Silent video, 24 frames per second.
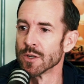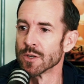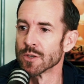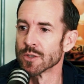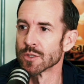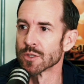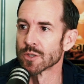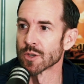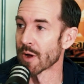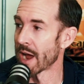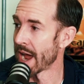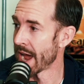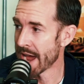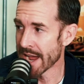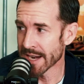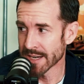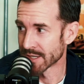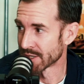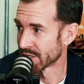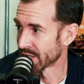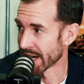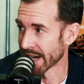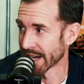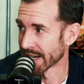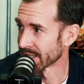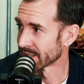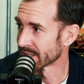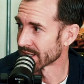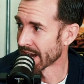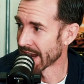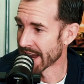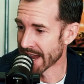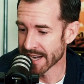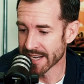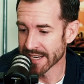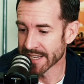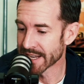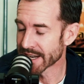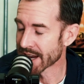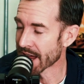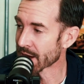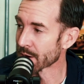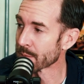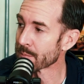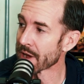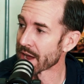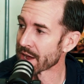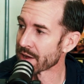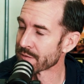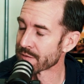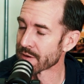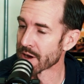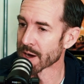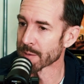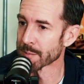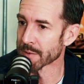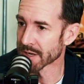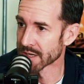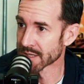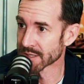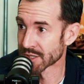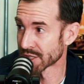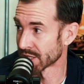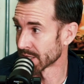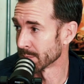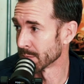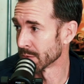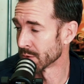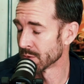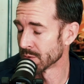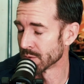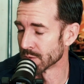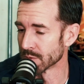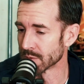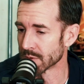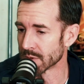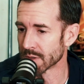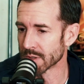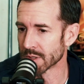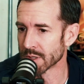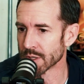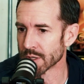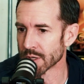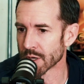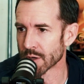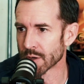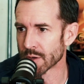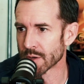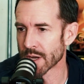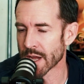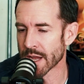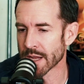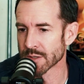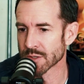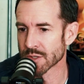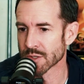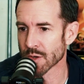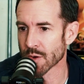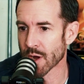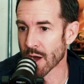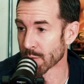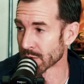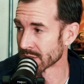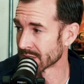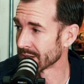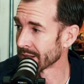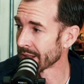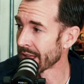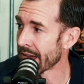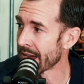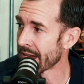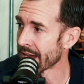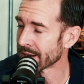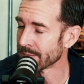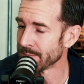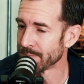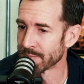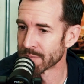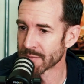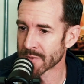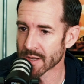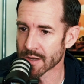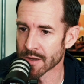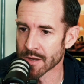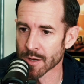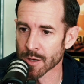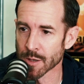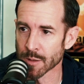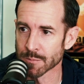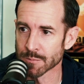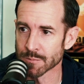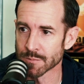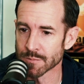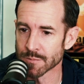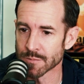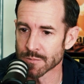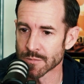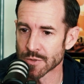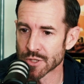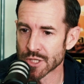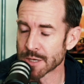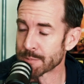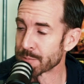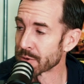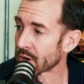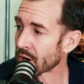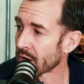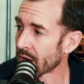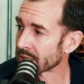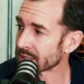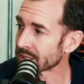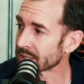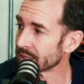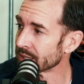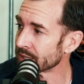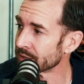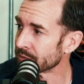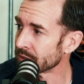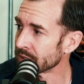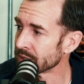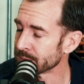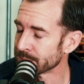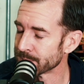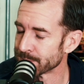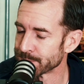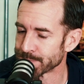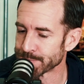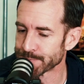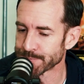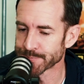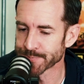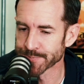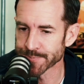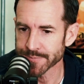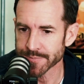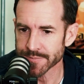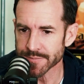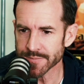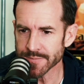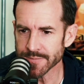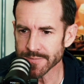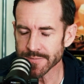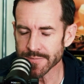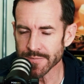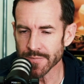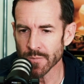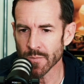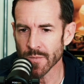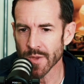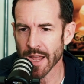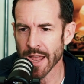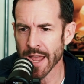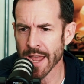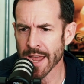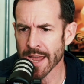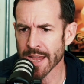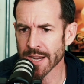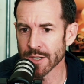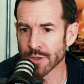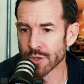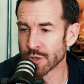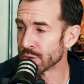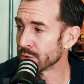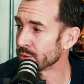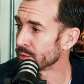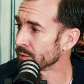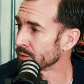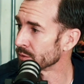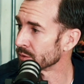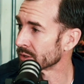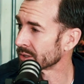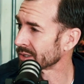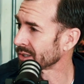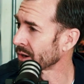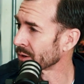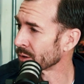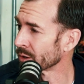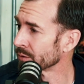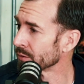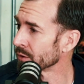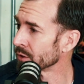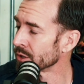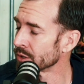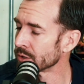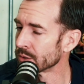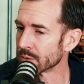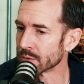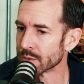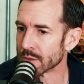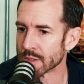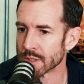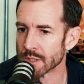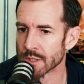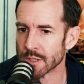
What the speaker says: So I had to change. I had to get out of my environment because she moved, right. And so I was glad. Cheaper cost of living and start over new.